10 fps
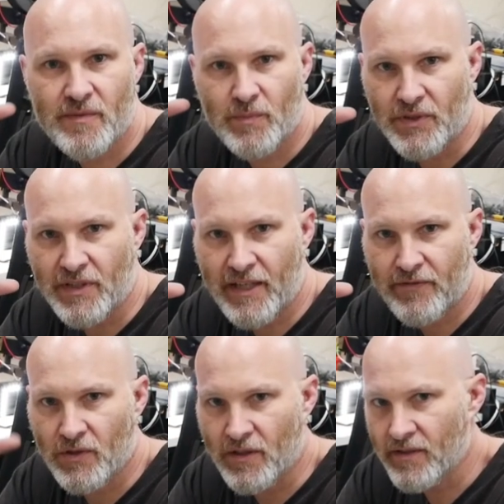put the
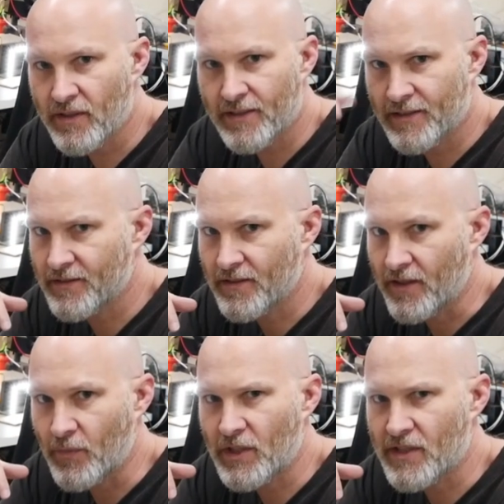cover on,
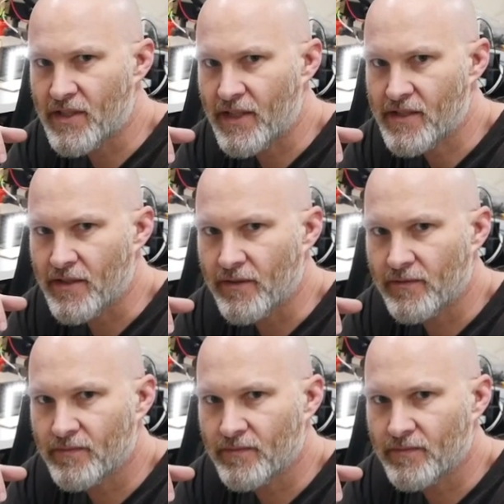and then we can test it.